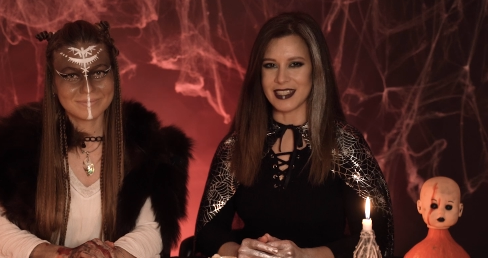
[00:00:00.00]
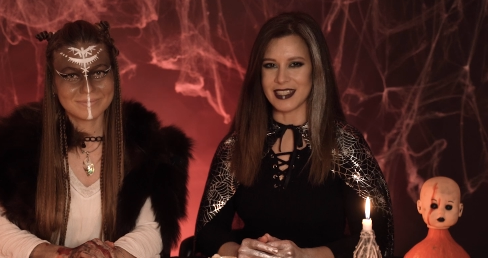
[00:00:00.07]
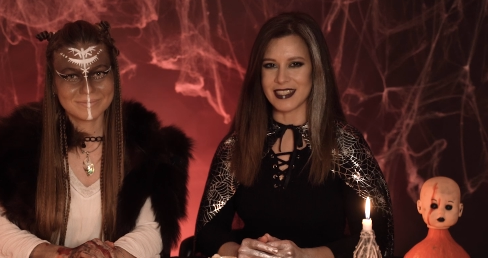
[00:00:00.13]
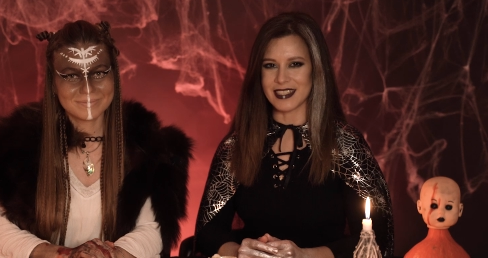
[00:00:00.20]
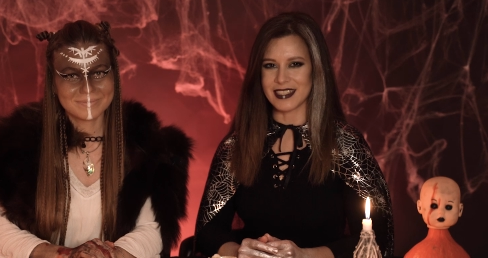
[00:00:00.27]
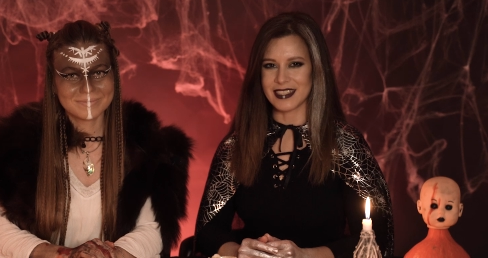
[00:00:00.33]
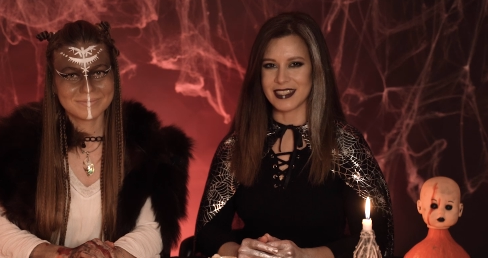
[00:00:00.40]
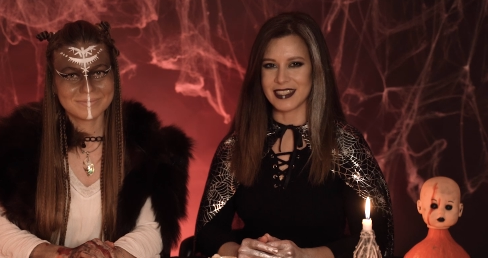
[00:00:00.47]

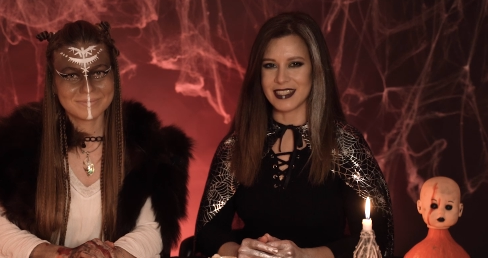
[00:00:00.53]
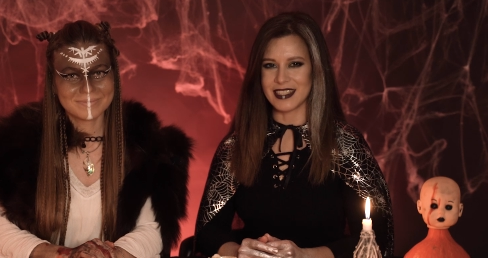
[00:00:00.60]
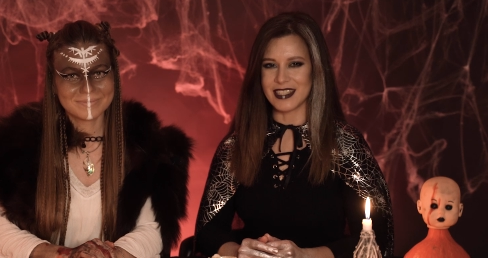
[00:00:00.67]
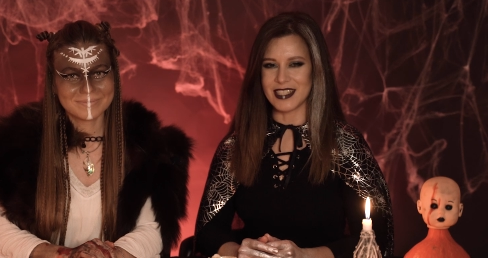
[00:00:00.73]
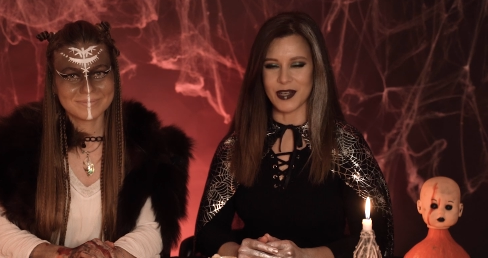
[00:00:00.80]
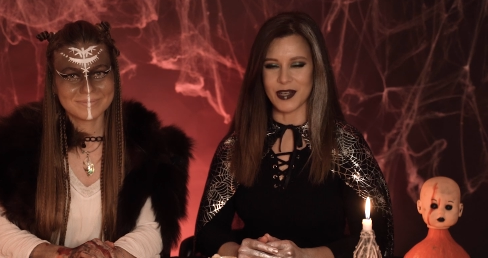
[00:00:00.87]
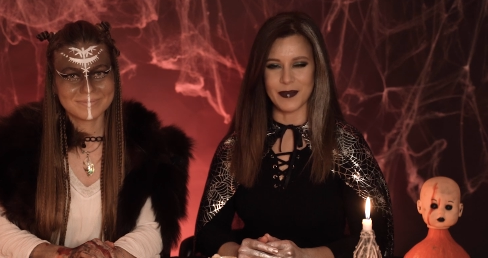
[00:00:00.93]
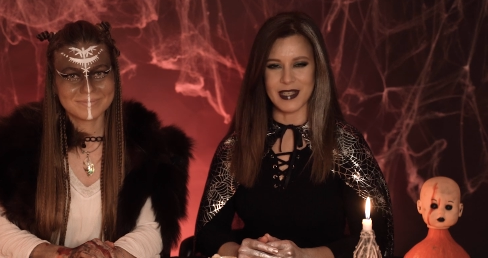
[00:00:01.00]
Speaker 1: end.
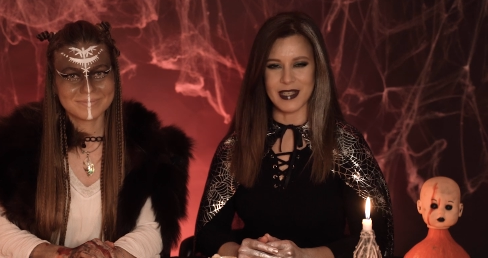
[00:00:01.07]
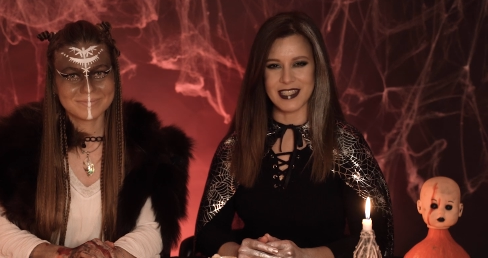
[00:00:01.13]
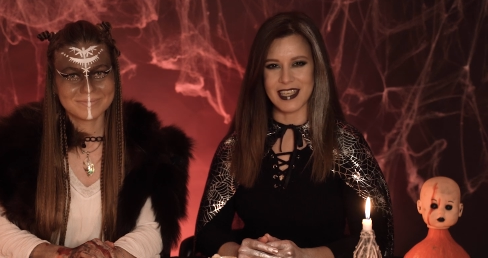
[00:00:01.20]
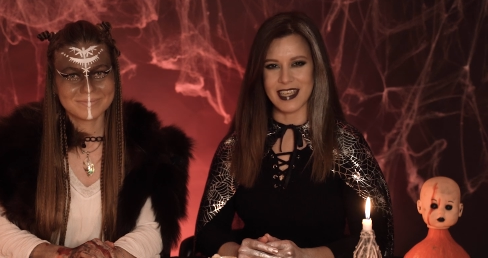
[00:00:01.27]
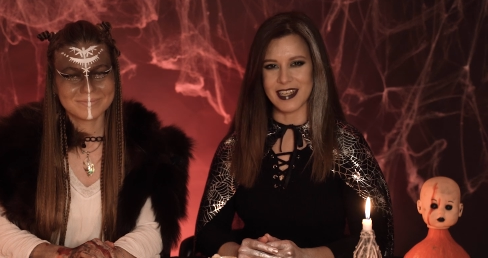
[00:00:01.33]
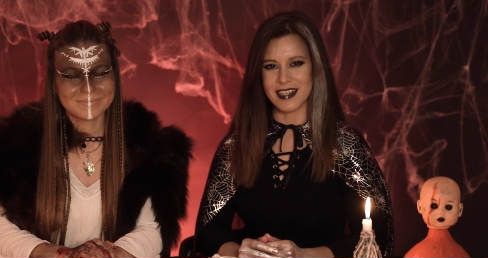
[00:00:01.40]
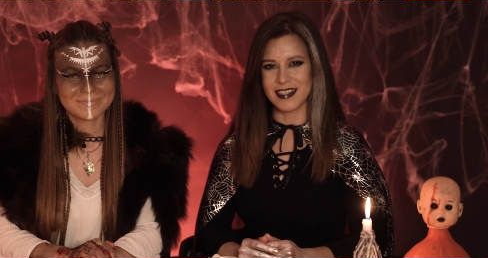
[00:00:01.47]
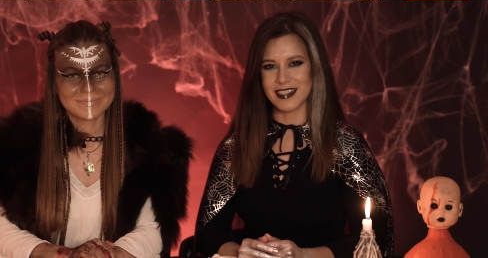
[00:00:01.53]
Don't be
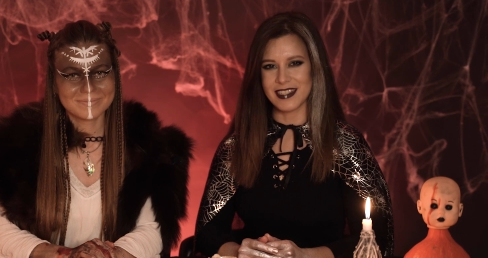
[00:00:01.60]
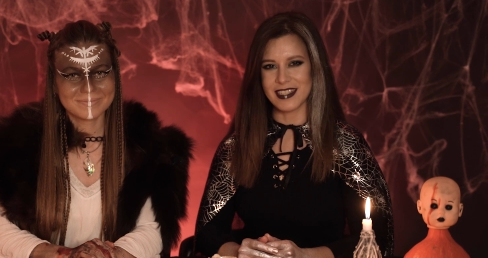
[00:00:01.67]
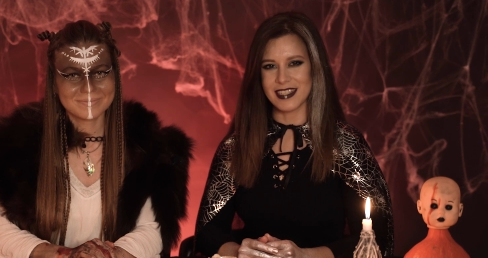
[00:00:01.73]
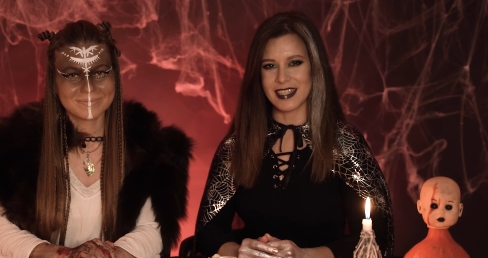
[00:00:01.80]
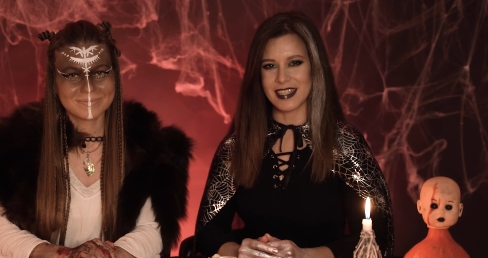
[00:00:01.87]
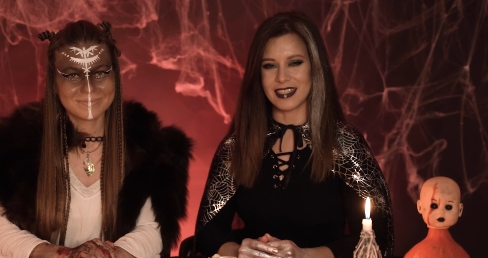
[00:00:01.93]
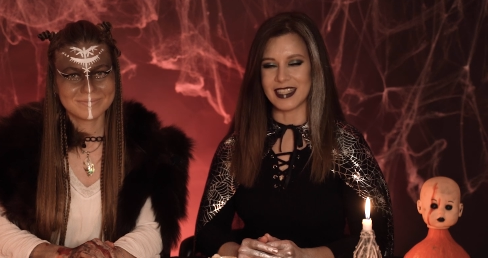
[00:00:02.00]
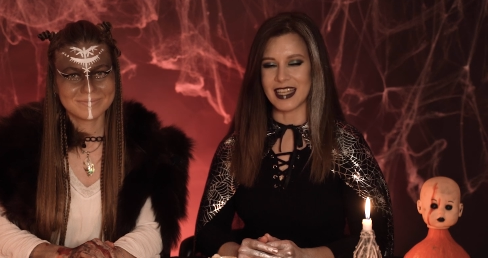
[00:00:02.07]
scared,
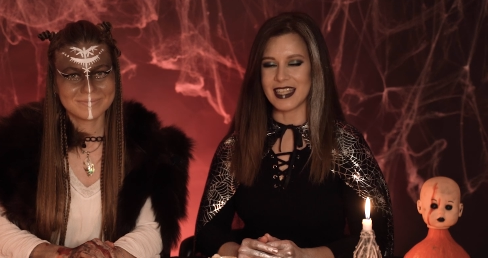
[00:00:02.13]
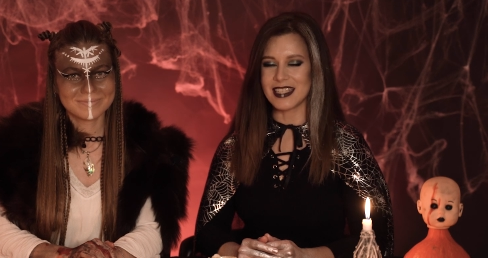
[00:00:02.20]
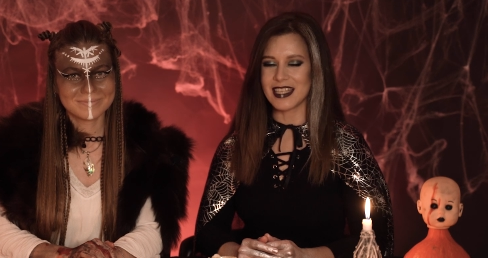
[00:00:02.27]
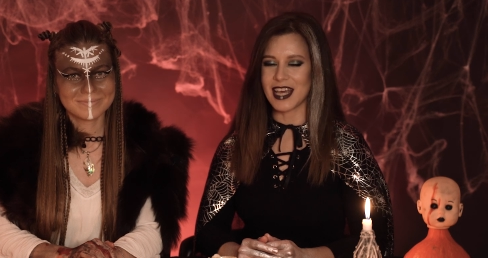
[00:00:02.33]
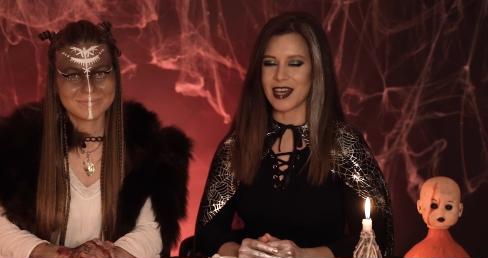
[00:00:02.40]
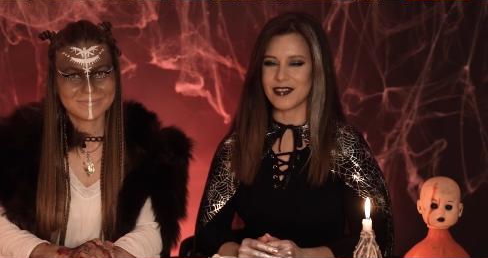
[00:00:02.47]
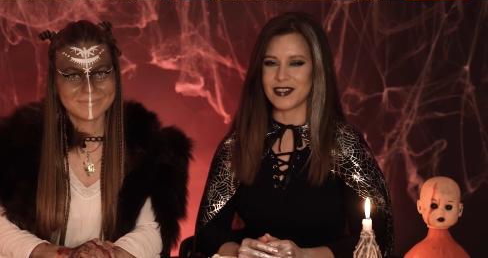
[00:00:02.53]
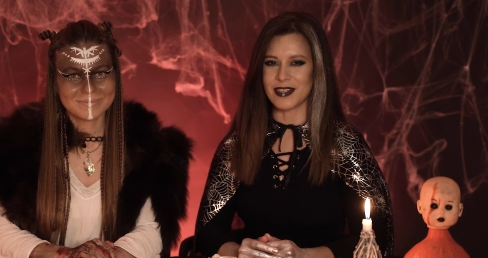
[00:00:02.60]

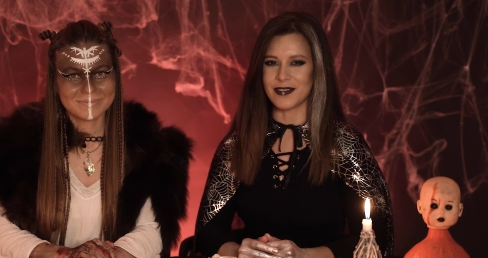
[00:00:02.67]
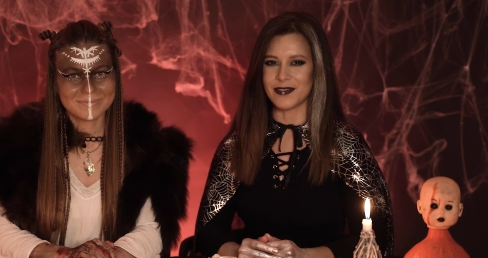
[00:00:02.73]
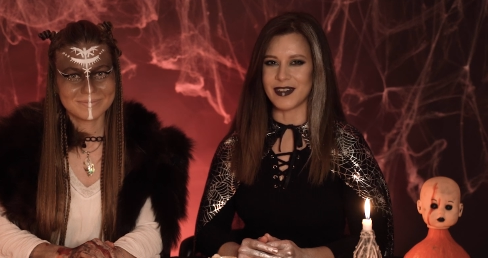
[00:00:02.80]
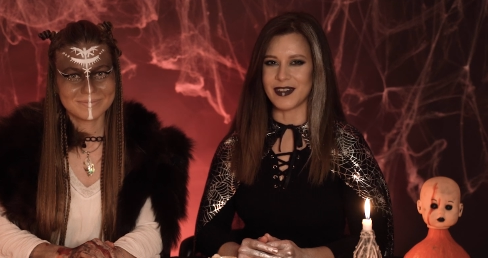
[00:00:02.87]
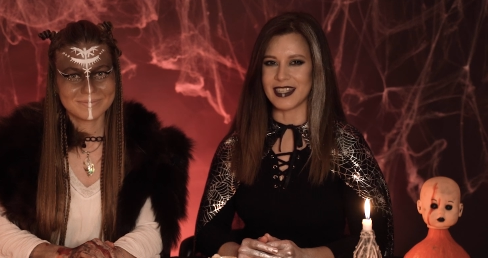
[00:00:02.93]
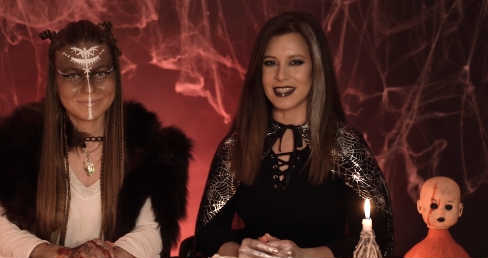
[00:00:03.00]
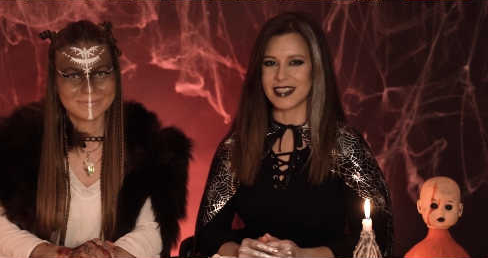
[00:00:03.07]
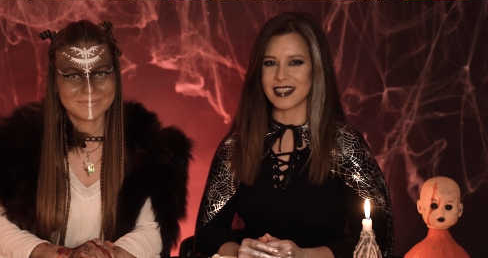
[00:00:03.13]
let's have some
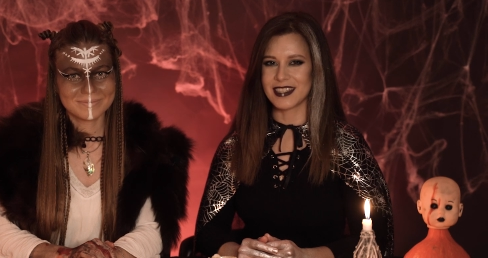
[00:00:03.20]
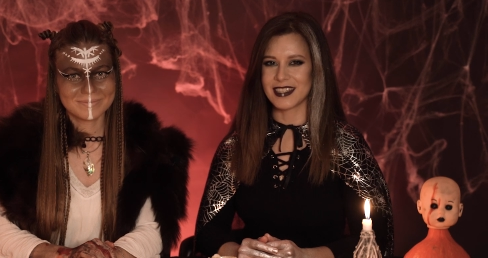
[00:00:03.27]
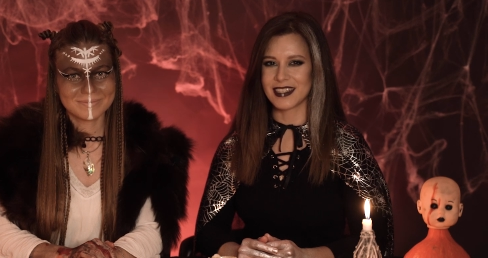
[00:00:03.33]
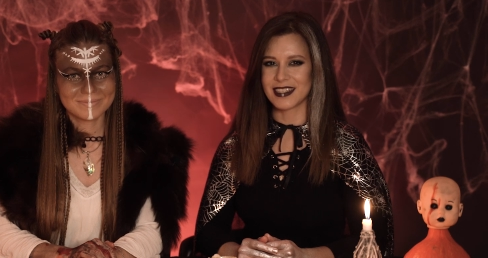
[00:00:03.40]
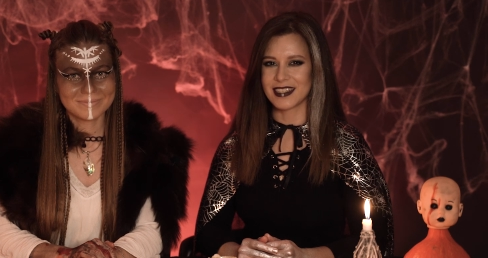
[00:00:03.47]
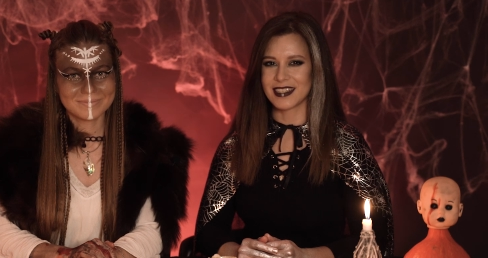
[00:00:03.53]
fun.